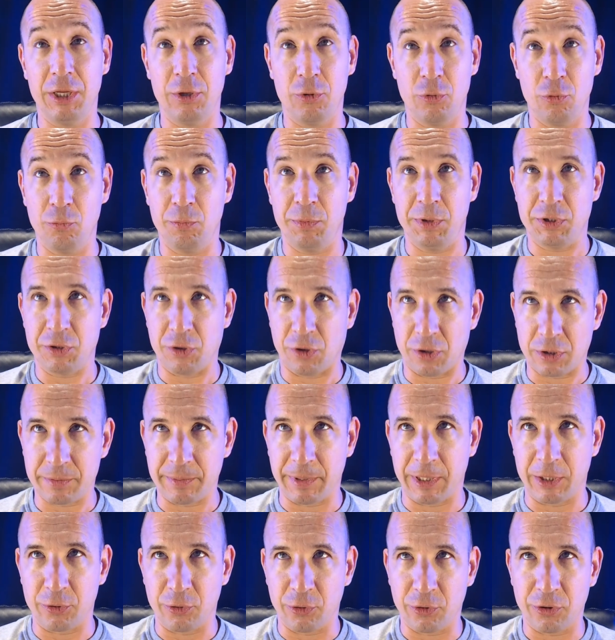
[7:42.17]
who we talked
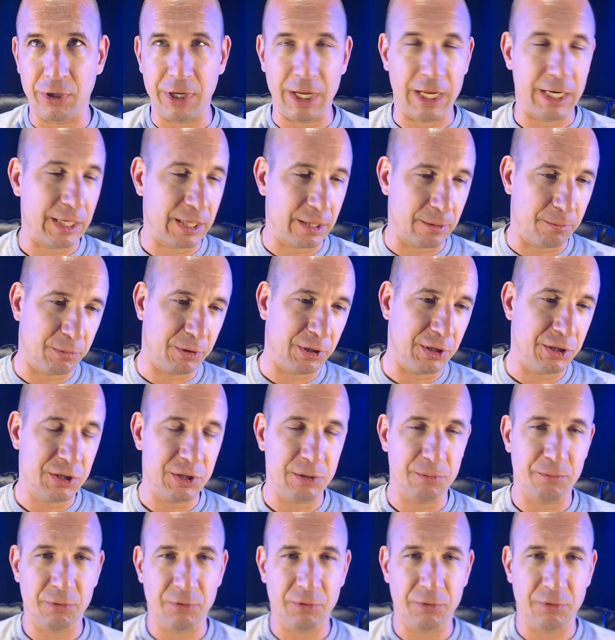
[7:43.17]
about earlier, had a completion